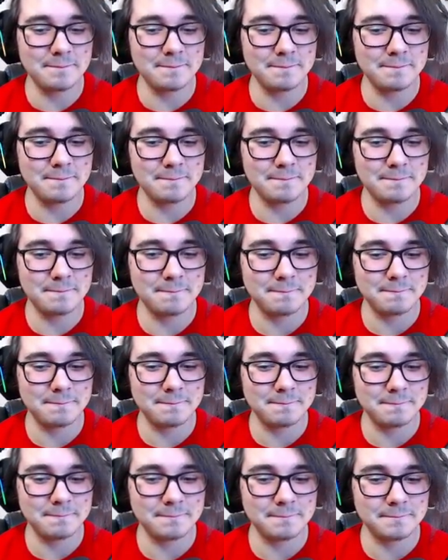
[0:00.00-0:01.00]

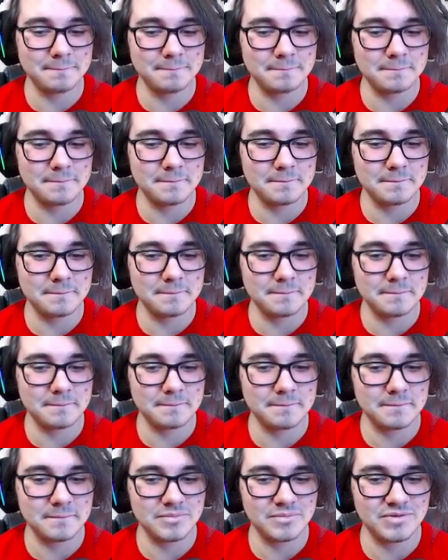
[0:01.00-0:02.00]

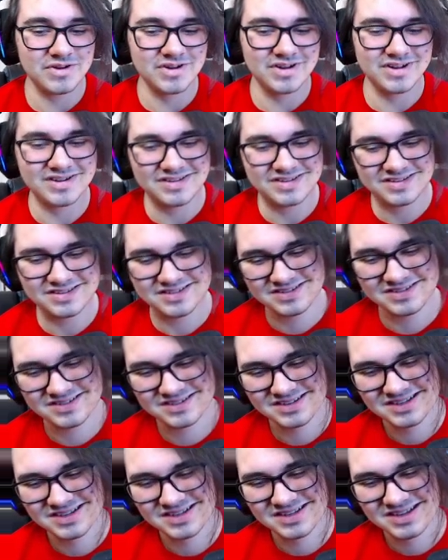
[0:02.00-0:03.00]
[no speech]